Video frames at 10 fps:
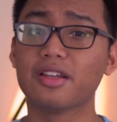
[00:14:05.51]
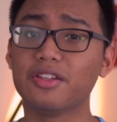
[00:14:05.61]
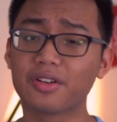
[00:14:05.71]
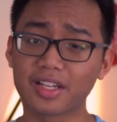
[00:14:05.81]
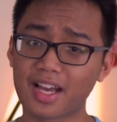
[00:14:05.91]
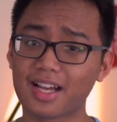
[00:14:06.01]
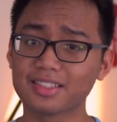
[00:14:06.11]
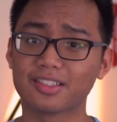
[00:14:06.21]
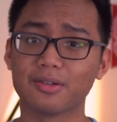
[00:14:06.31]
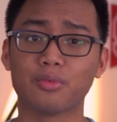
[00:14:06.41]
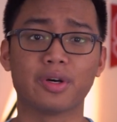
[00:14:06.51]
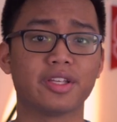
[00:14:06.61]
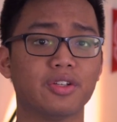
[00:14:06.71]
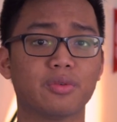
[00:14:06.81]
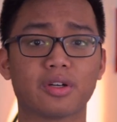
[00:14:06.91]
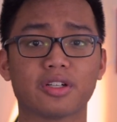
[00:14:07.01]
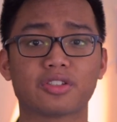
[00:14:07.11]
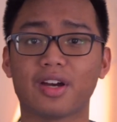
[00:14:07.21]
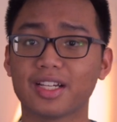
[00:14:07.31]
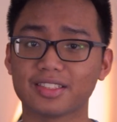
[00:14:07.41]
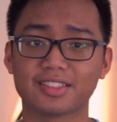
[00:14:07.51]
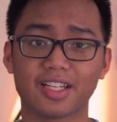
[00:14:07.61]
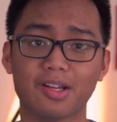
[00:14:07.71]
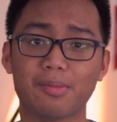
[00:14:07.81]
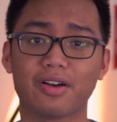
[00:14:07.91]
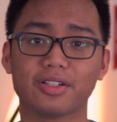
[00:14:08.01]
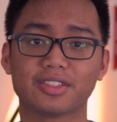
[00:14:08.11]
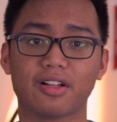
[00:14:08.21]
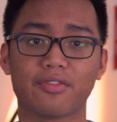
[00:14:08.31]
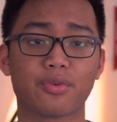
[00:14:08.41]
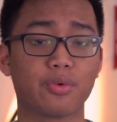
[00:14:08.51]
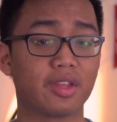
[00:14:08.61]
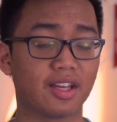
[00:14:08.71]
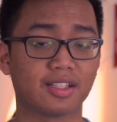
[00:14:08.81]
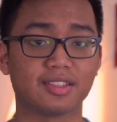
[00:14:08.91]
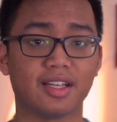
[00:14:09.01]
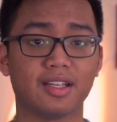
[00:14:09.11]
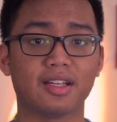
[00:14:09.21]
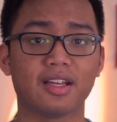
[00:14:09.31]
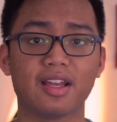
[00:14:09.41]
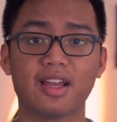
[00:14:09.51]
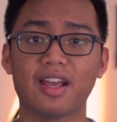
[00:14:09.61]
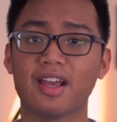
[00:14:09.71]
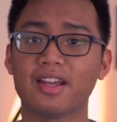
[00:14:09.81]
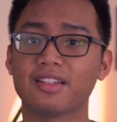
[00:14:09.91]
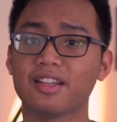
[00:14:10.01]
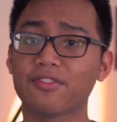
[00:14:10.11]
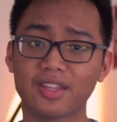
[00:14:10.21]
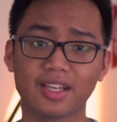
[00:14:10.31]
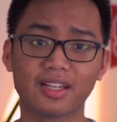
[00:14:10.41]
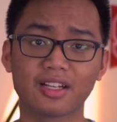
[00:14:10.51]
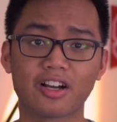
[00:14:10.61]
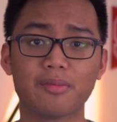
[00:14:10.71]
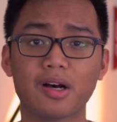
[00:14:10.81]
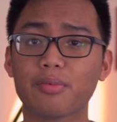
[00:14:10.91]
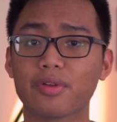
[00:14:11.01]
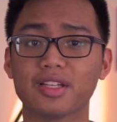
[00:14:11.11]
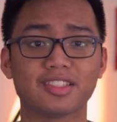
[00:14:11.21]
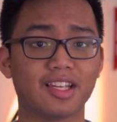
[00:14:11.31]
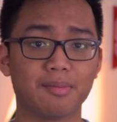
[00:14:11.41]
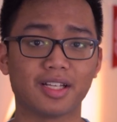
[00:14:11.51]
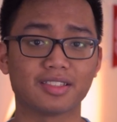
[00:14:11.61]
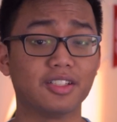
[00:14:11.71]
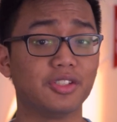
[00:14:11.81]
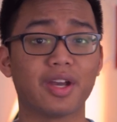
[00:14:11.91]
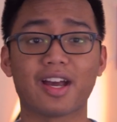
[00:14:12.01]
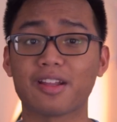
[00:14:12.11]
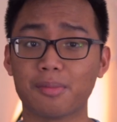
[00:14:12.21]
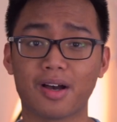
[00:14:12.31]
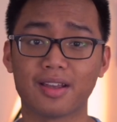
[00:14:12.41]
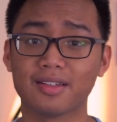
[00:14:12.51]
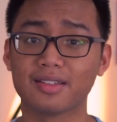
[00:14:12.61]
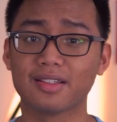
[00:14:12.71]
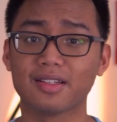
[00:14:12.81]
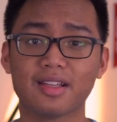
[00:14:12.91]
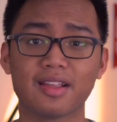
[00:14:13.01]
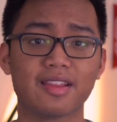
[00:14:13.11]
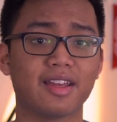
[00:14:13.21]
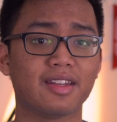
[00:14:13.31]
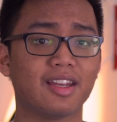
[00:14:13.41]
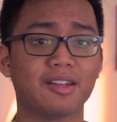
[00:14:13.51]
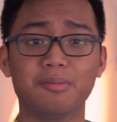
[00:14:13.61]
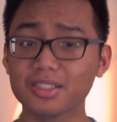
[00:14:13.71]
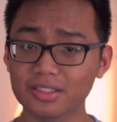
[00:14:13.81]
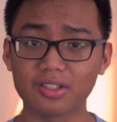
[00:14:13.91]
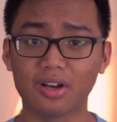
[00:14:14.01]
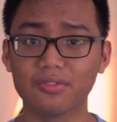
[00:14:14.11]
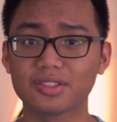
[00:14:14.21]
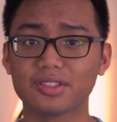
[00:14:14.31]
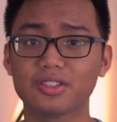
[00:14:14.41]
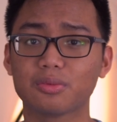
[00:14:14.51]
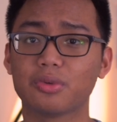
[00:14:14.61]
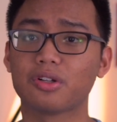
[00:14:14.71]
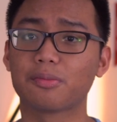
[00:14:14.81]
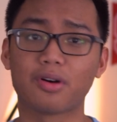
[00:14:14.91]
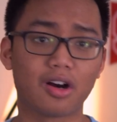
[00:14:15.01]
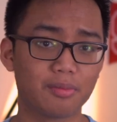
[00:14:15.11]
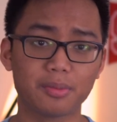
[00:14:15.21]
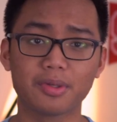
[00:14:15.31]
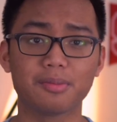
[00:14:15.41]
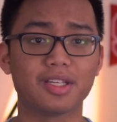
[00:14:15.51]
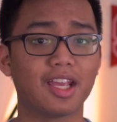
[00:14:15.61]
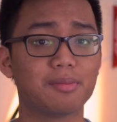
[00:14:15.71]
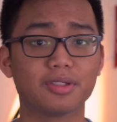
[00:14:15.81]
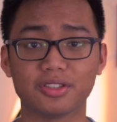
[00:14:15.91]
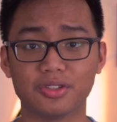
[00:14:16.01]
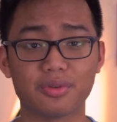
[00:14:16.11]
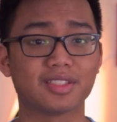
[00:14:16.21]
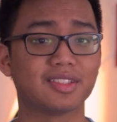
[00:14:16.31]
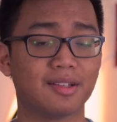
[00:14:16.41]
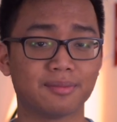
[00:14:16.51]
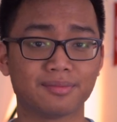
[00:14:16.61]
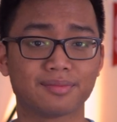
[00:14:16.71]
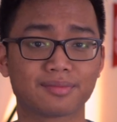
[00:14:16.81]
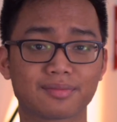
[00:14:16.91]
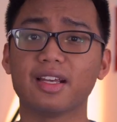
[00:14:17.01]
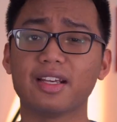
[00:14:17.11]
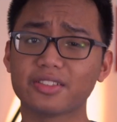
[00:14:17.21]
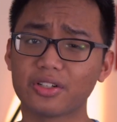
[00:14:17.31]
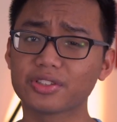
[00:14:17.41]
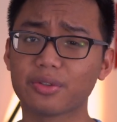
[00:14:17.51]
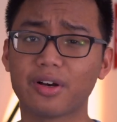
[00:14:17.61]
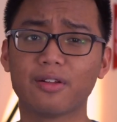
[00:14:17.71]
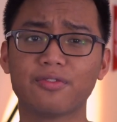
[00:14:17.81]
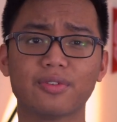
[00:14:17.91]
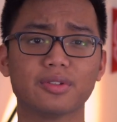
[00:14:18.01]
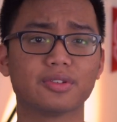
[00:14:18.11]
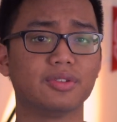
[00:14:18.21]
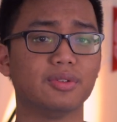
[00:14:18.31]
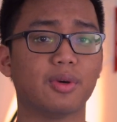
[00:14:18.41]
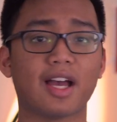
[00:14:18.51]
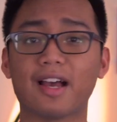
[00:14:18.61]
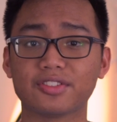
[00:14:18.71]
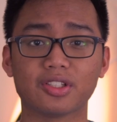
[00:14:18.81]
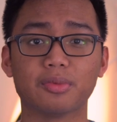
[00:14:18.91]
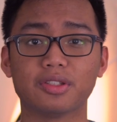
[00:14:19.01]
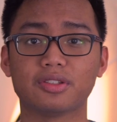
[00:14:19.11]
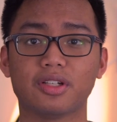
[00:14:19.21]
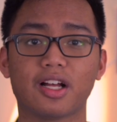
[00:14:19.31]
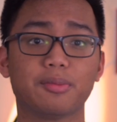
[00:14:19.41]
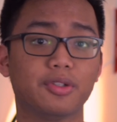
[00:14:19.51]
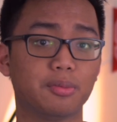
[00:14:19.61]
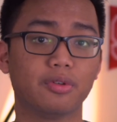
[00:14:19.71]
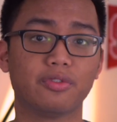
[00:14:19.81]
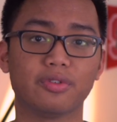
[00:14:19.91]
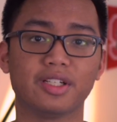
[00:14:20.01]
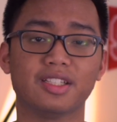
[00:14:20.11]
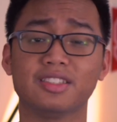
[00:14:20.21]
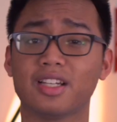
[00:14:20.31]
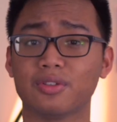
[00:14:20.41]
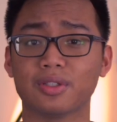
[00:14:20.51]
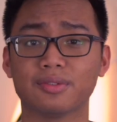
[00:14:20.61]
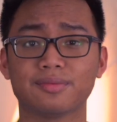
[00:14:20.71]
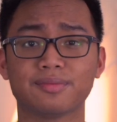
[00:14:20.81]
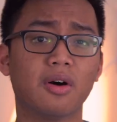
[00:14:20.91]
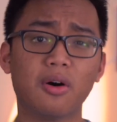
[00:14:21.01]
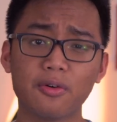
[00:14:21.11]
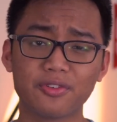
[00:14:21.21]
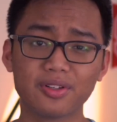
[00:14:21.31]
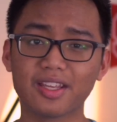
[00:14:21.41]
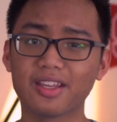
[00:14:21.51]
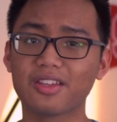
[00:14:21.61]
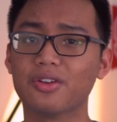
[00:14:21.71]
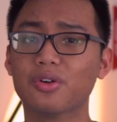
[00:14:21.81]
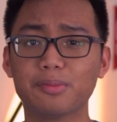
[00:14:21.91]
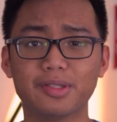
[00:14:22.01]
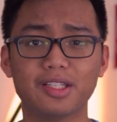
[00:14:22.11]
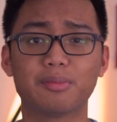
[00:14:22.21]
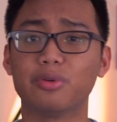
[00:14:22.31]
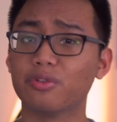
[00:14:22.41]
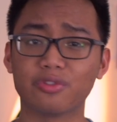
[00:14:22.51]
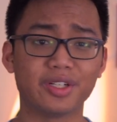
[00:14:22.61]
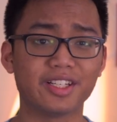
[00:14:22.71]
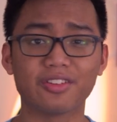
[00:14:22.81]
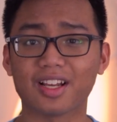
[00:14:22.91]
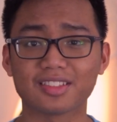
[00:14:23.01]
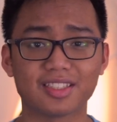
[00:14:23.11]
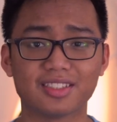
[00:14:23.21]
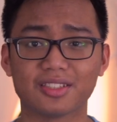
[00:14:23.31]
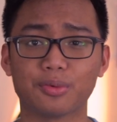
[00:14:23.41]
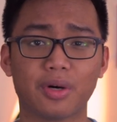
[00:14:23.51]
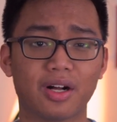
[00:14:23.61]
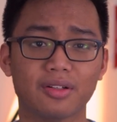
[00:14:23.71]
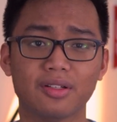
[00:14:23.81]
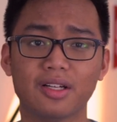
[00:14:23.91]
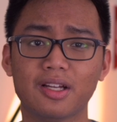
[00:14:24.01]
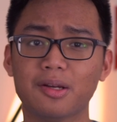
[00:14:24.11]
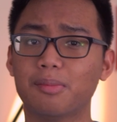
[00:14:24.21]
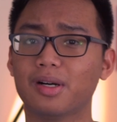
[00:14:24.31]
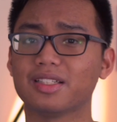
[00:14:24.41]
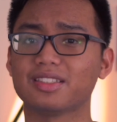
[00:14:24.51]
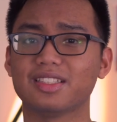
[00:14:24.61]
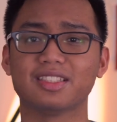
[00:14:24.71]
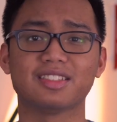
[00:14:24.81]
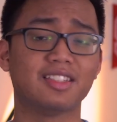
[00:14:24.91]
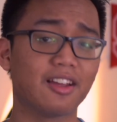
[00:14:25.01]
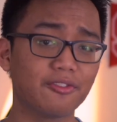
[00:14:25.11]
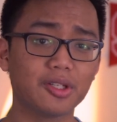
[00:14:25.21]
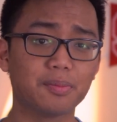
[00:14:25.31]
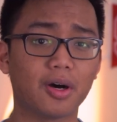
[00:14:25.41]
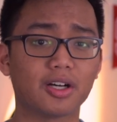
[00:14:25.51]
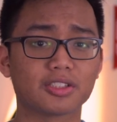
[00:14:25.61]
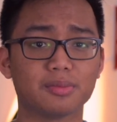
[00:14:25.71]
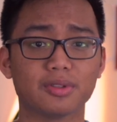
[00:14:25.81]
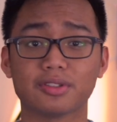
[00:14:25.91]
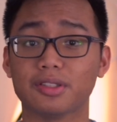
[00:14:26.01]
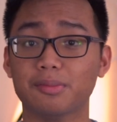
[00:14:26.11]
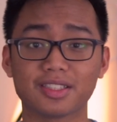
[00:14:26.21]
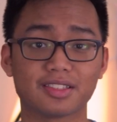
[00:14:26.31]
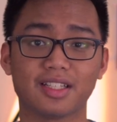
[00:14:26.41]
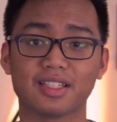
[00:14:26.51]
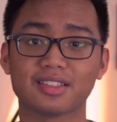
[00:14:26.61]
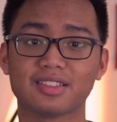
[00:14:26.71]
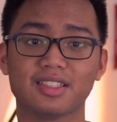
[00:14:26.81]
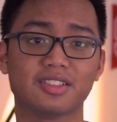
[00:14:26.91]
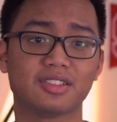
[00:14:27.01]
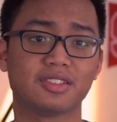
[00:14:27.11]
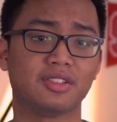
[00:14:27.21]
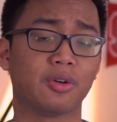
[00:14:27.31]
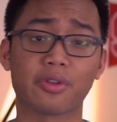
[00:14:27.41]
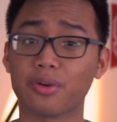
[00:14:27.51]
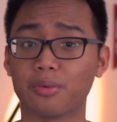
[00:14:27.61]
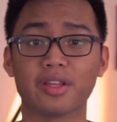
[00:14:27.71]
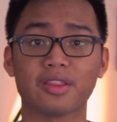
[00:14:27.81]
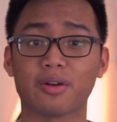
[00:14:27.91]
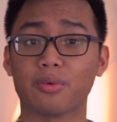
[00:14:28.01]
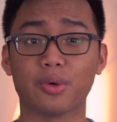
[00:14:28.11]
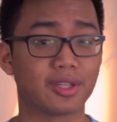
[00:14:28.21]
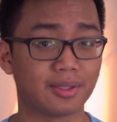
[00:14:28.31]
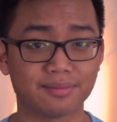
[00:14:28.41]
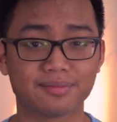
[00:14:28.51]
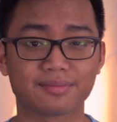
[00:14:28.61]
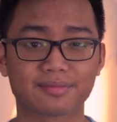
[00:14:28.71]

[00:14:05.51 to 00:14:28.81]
You can ask them what you were trying to say about yourself through the essay, and if they can come up with the same message you had in mind, then admissions officers will probably be able to do the same. It's also helpful to have someone to help you proofread in general. Hopefully you'll be proofreading your essays as well, but it's definitely possible to miss things since you're the one that wrote them.